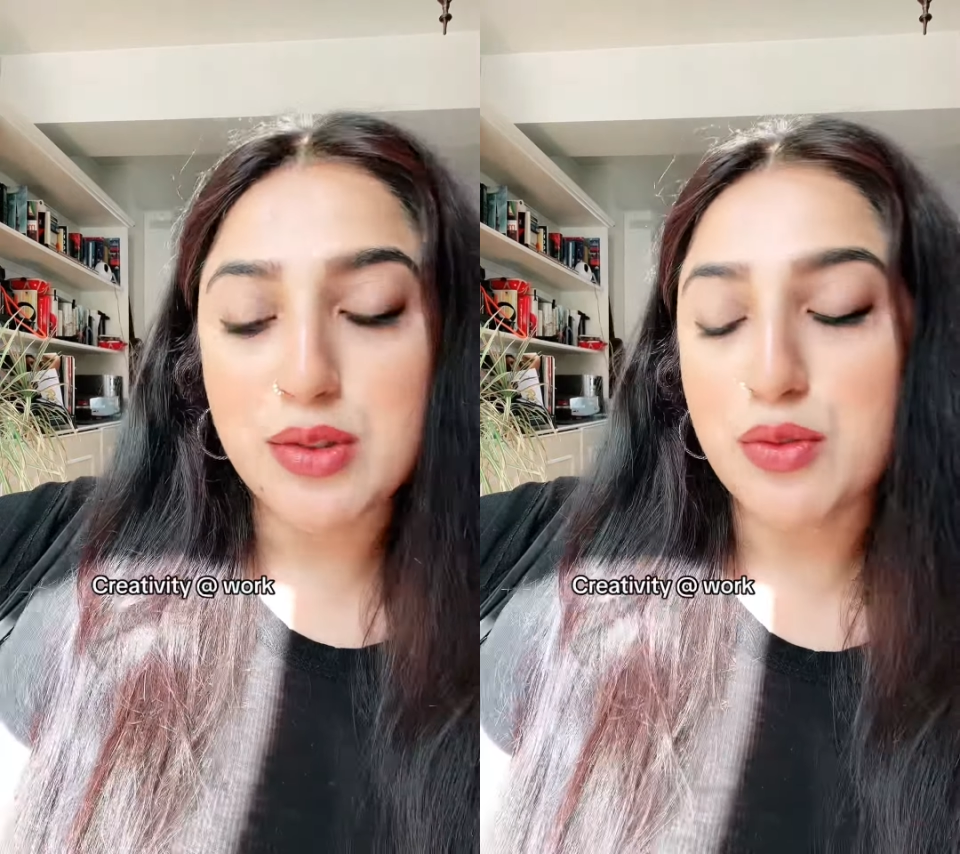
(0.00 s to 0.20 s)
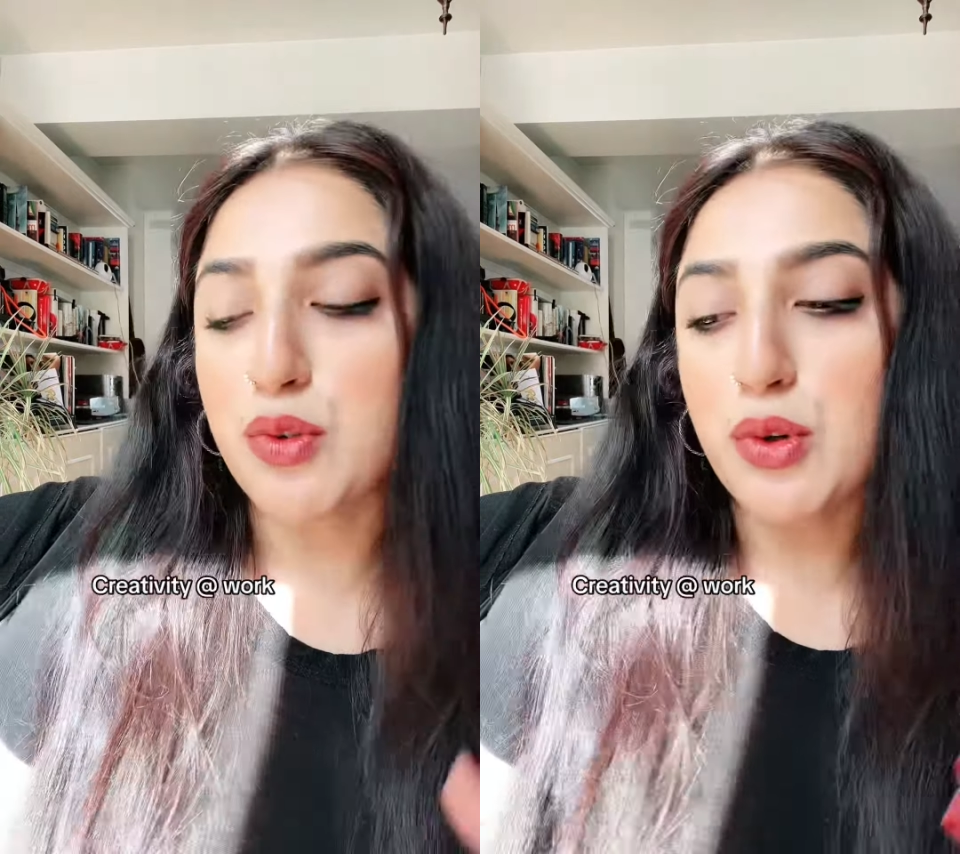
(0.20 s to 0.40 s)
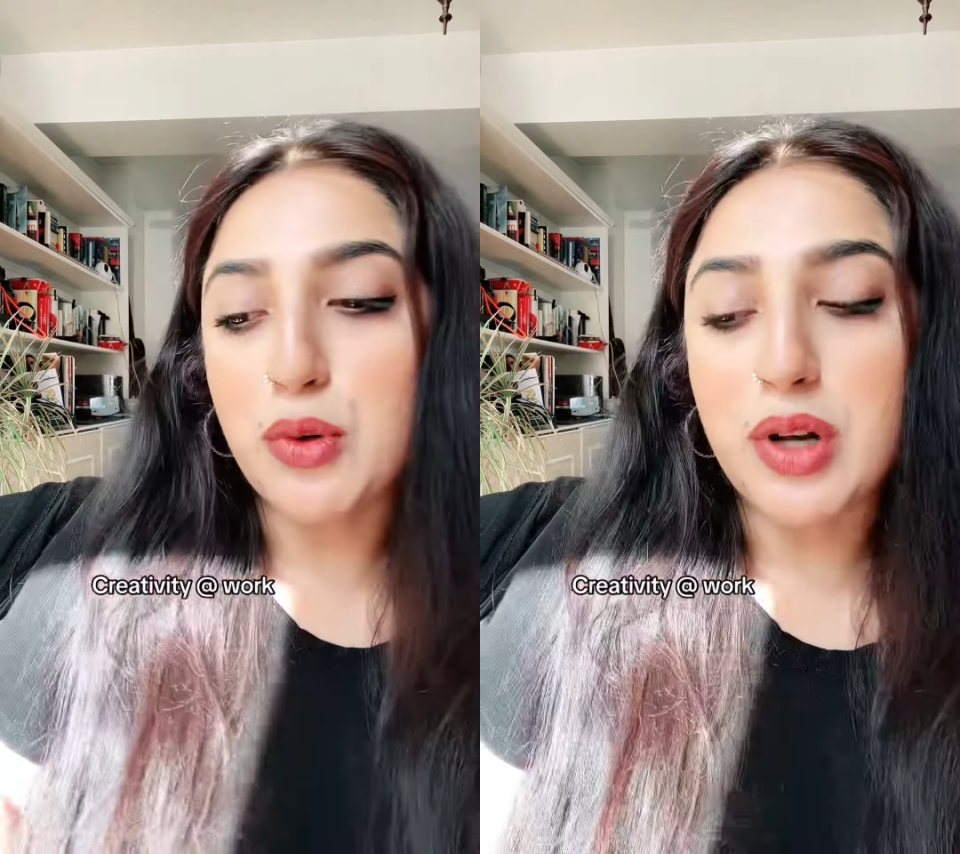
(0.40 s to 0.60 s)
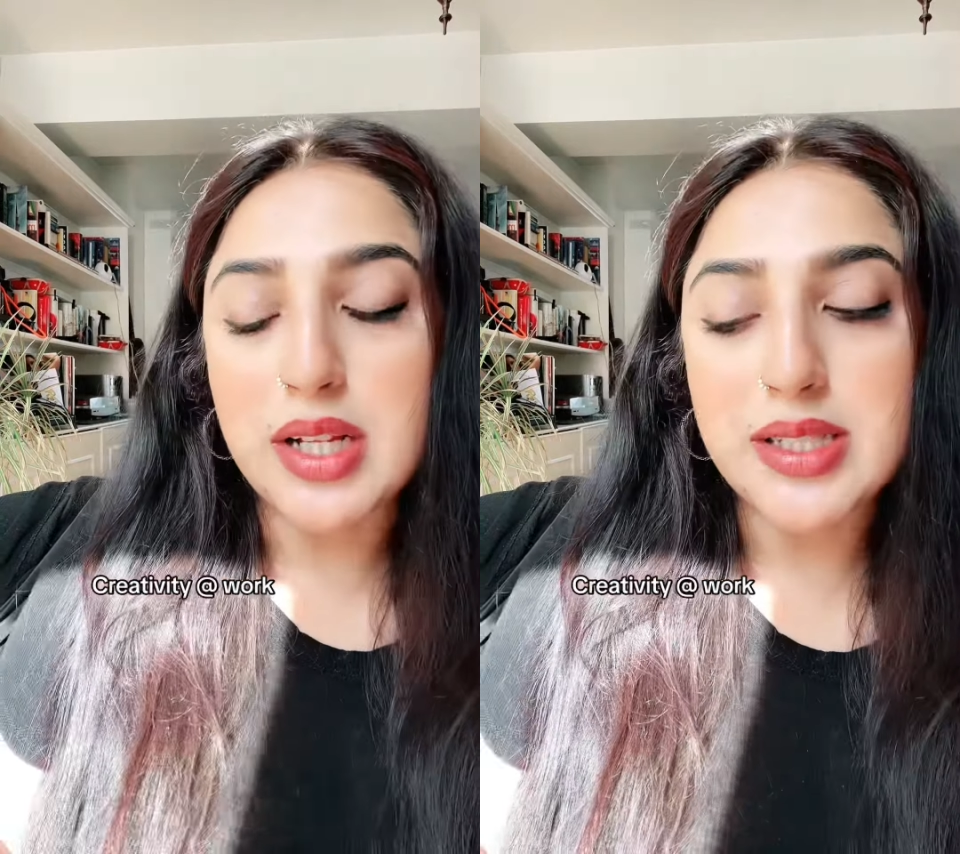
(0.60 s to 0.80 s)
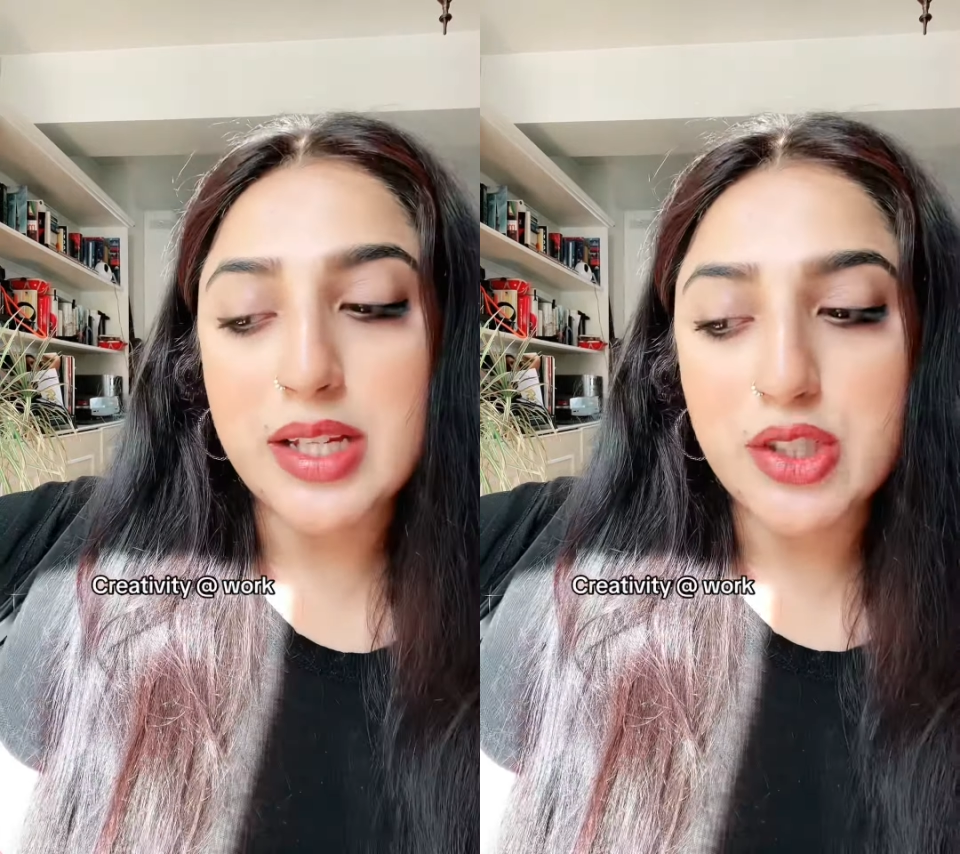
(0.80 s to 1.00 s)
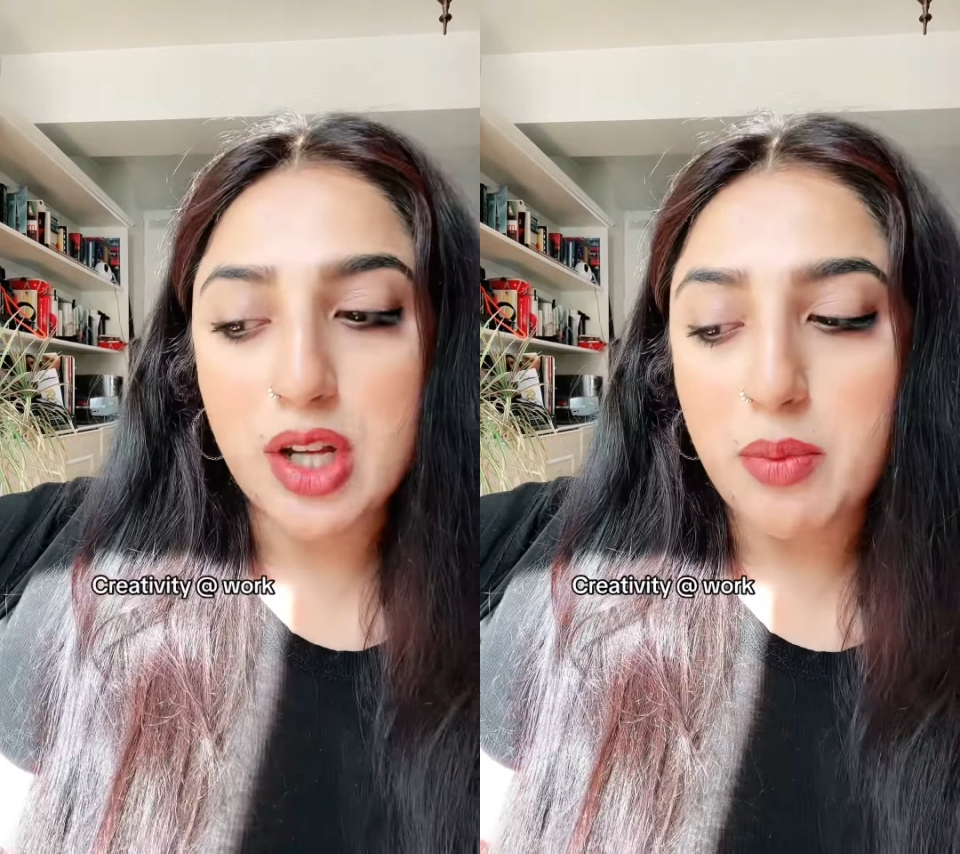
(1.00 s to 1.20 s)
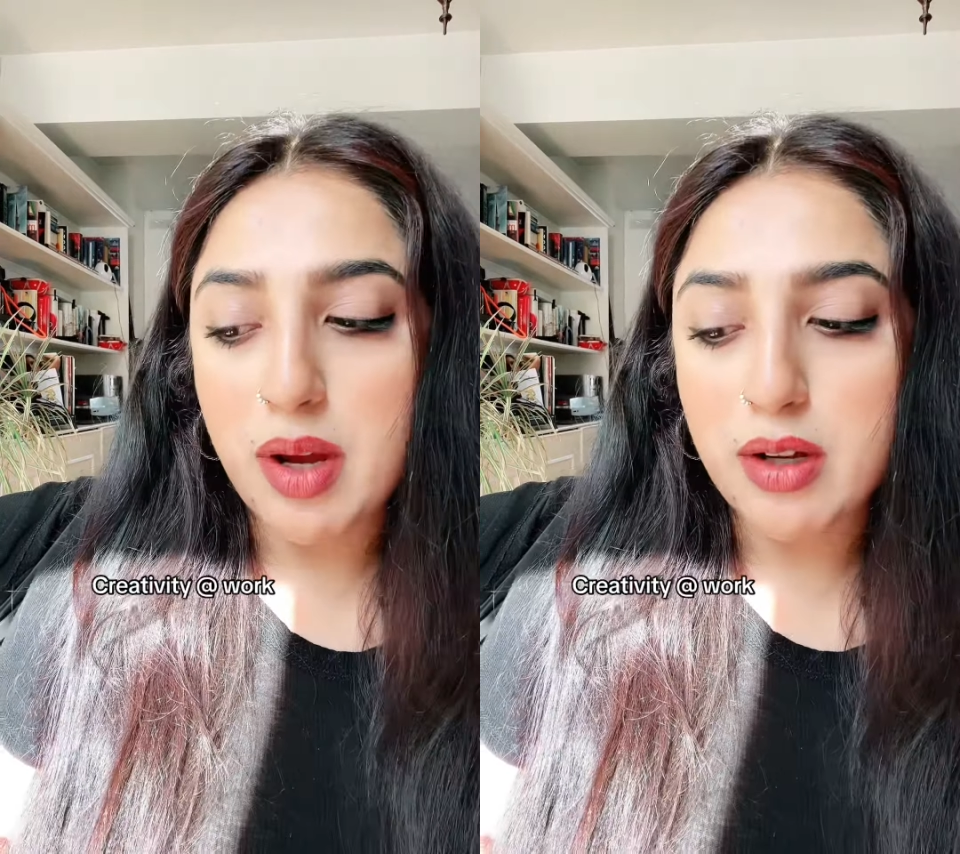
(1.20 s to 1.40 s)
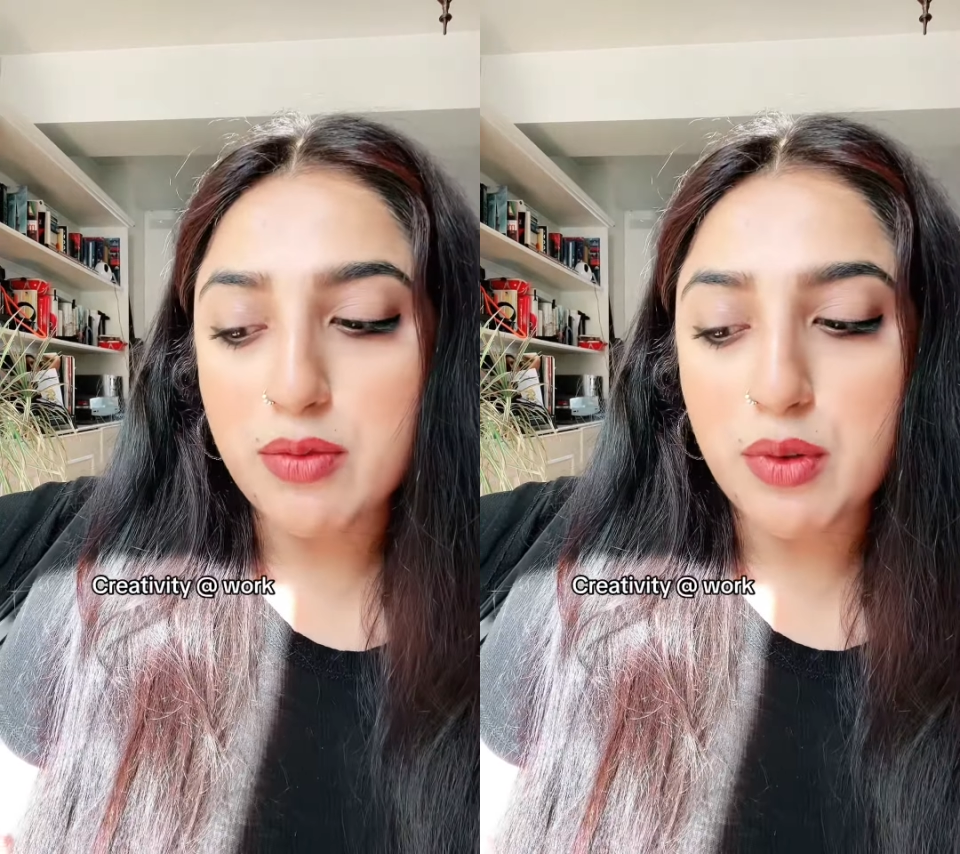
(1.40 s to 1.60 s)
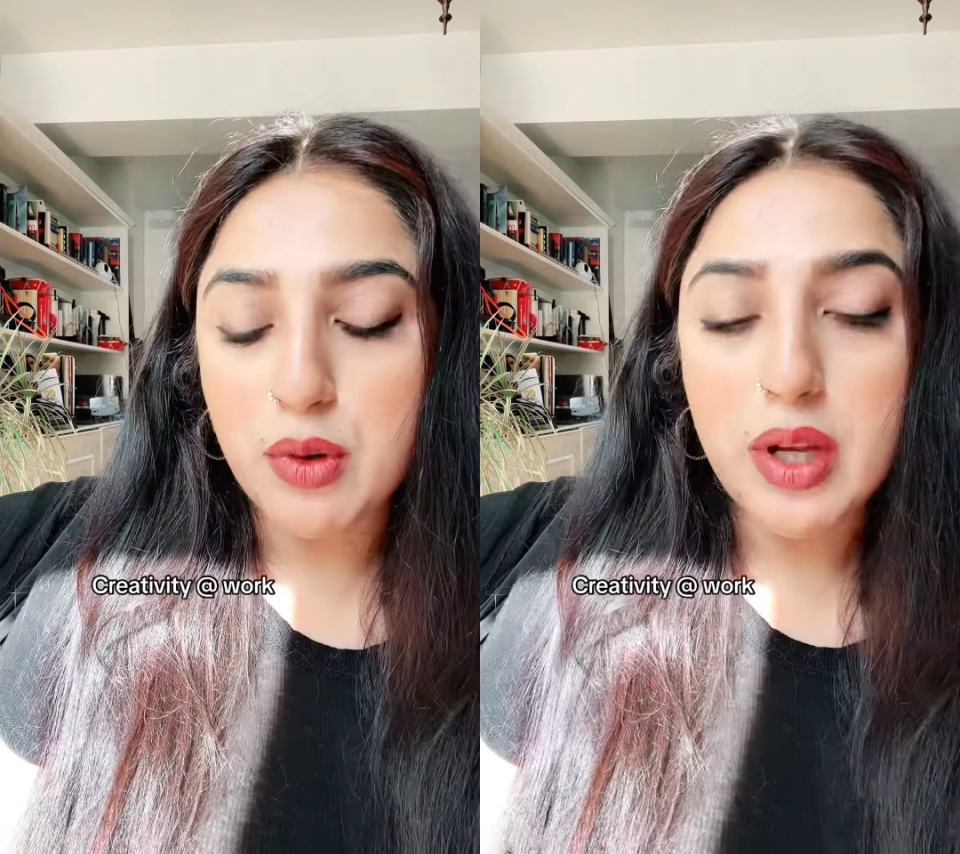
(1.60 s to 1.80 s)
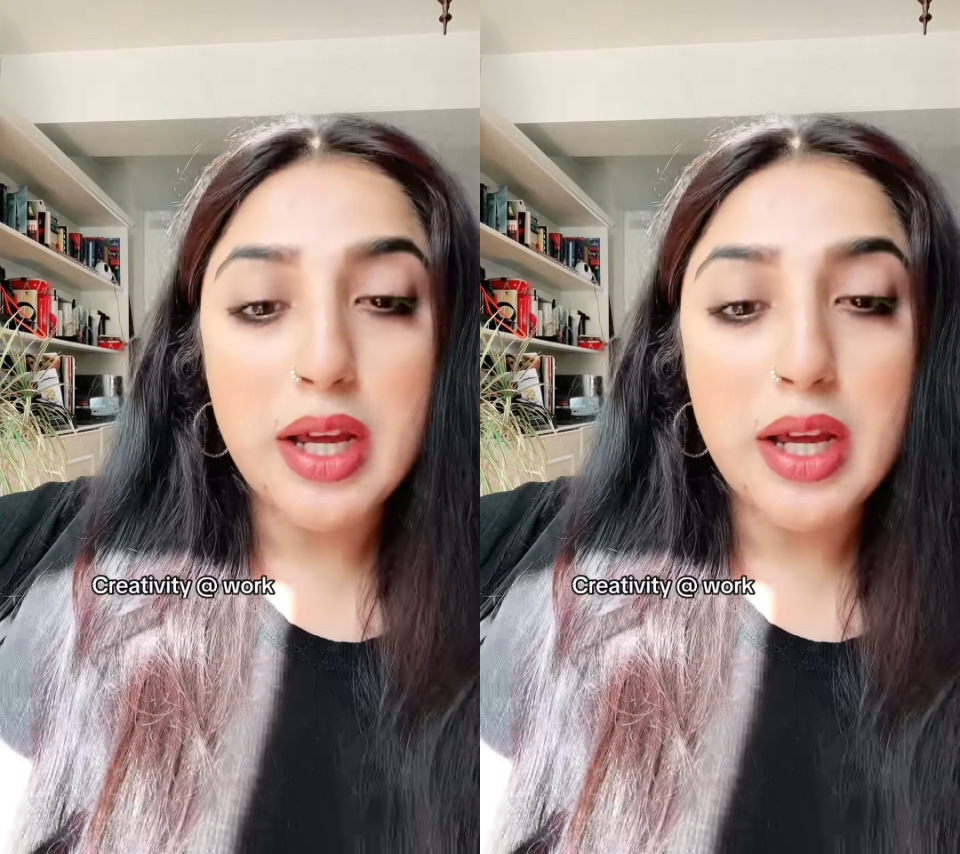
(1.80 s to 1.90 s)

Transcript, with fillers: for an organization I worked for.